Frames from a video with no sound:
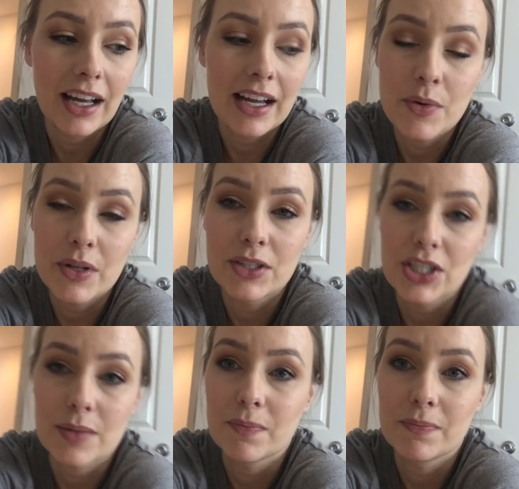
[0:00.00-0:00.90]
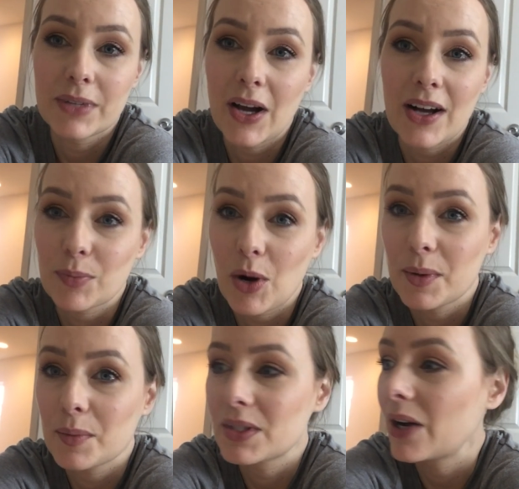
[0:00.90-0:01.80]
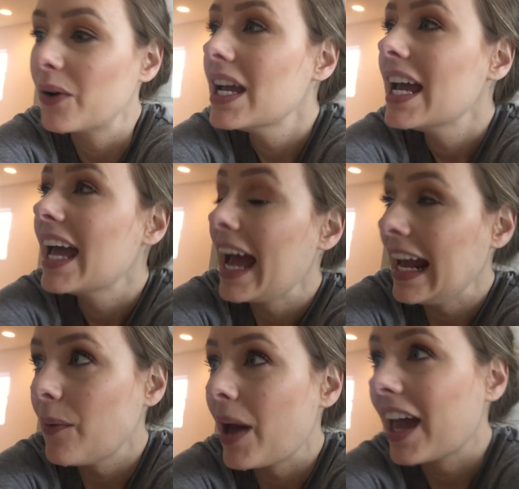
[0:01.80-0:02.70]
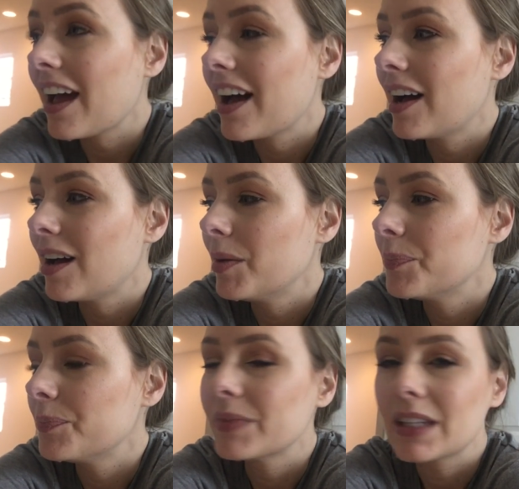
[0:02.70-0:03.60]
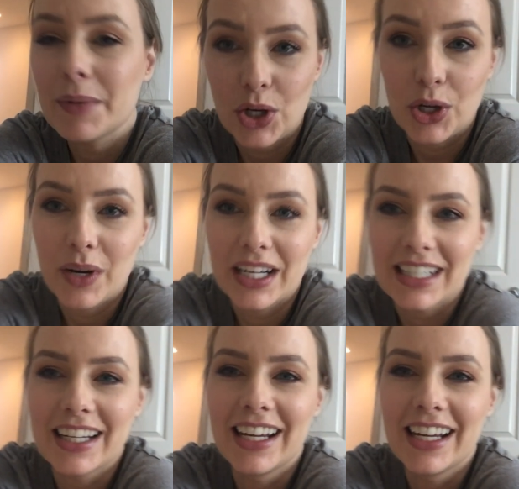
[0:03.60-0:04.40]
it would just cause problems. So anyway, um, let me show you what I did.